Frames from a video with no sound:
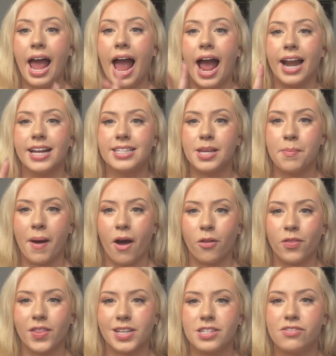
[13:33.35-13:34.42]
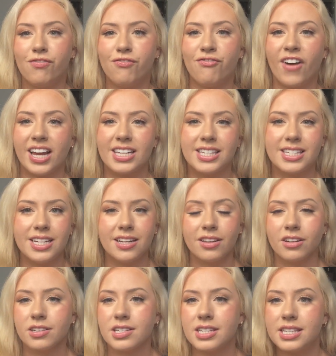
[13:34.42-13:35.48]
and it's about this feisty
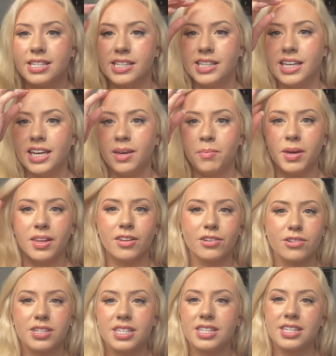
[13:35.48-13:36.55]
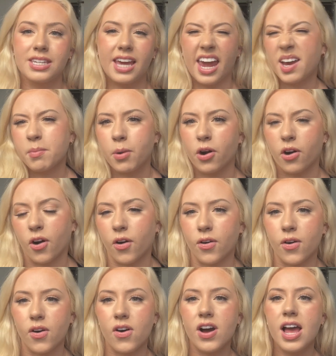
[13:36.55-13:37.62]
little schemy little scammer
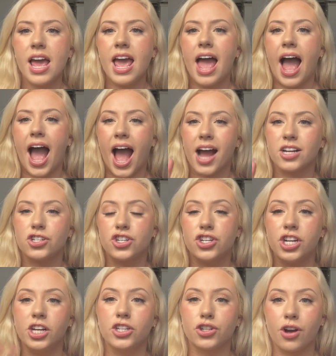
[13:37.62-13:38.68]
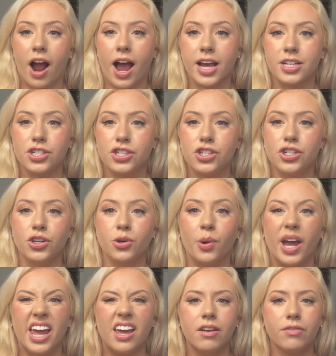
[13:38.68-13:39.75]
girl as she tries to
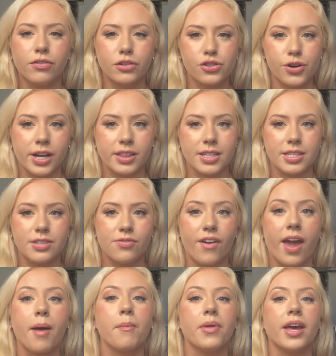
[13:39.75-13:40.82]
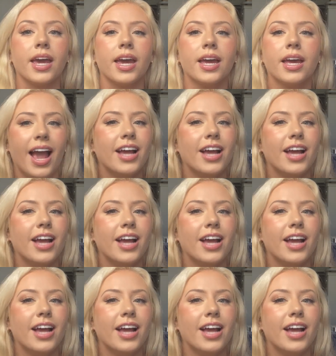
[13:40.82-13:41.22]
infiltrate this family,